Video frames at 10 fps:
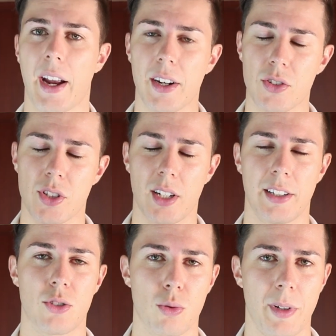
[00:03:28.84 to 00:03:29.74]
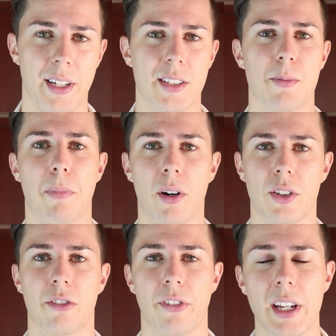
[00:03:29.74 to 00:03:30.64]
Hairstyle and grooming is
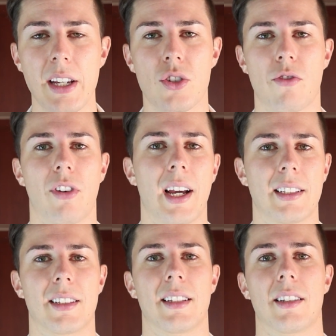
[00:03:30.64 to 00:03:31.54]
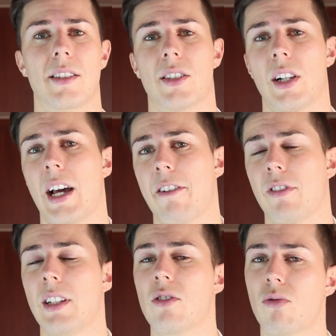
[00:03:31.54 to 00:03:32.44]
part of each flight attendant's
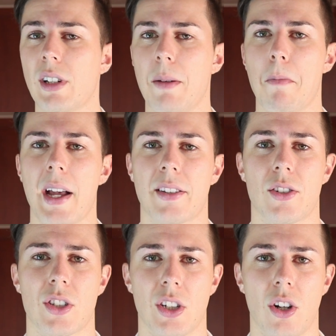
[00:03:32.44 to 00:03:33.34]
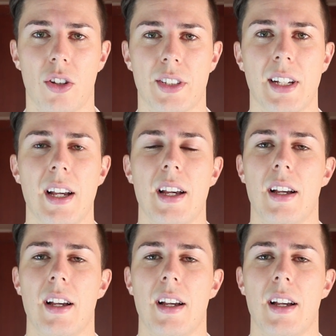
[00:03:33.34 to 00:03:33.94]
life, and it really matters a lot,